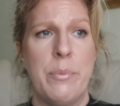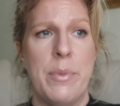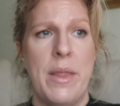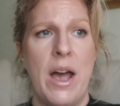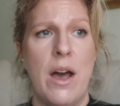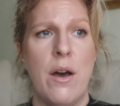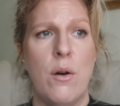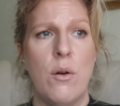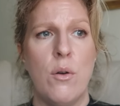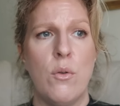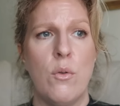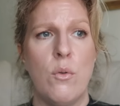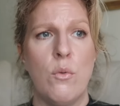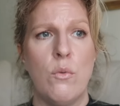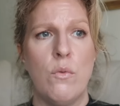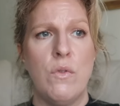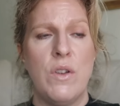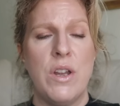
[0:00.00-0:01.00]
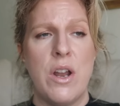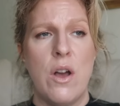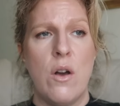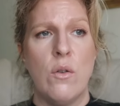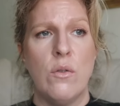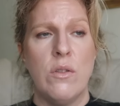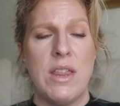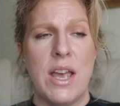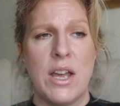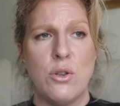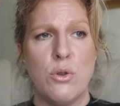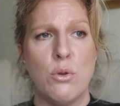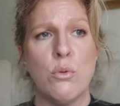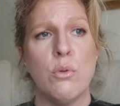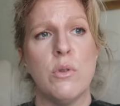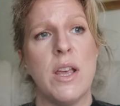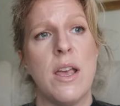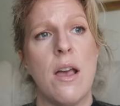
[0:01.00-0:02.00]
how you know they
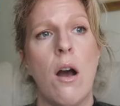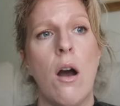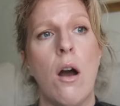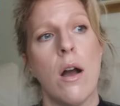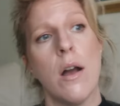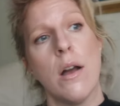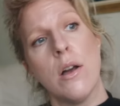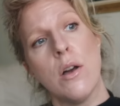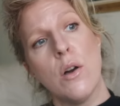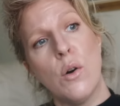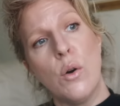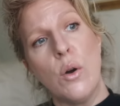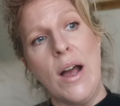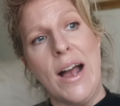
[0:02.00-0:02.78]
truly are or